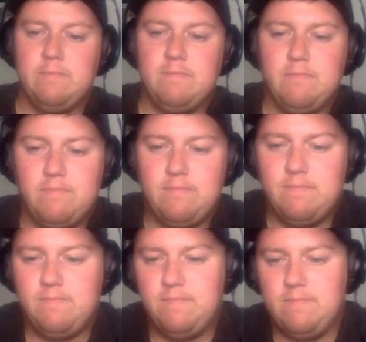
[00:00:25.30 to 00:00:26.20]

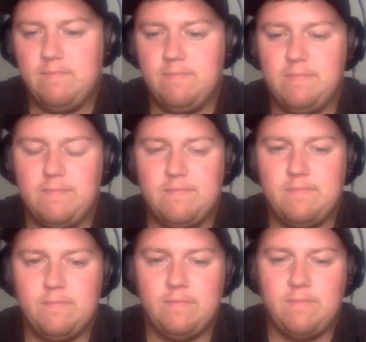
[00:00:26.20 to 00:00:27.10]

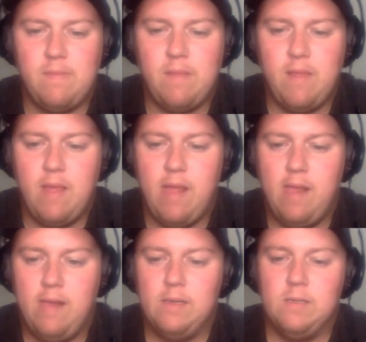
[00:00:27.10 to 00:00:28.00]

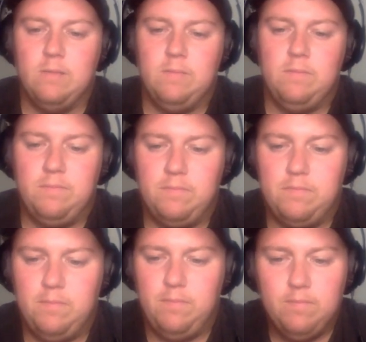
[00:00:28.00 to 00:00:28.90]

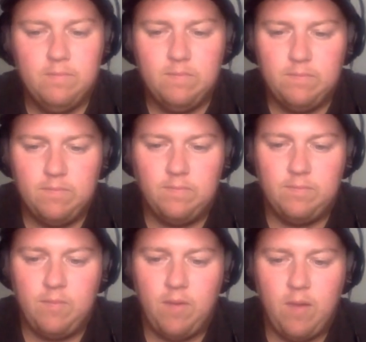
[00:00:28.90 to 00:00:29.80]

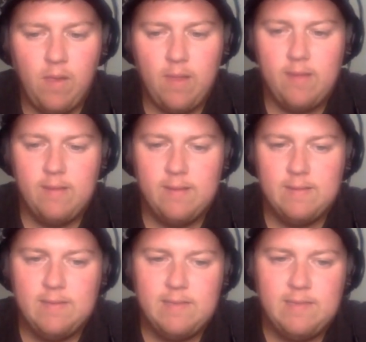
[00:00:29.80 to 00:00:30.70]

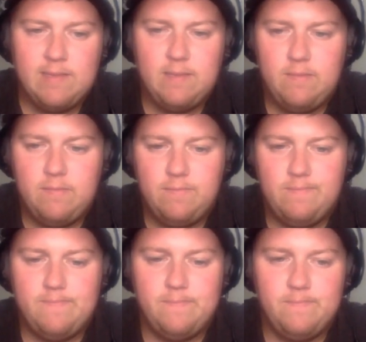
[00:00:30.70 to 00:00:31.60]

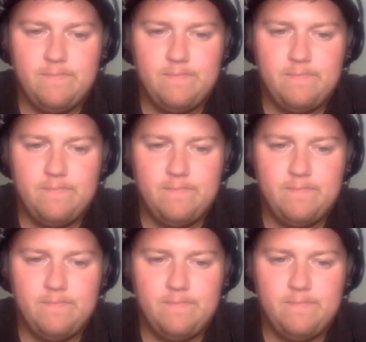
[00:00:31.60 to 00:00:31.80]
No words are spoken by the person on screen.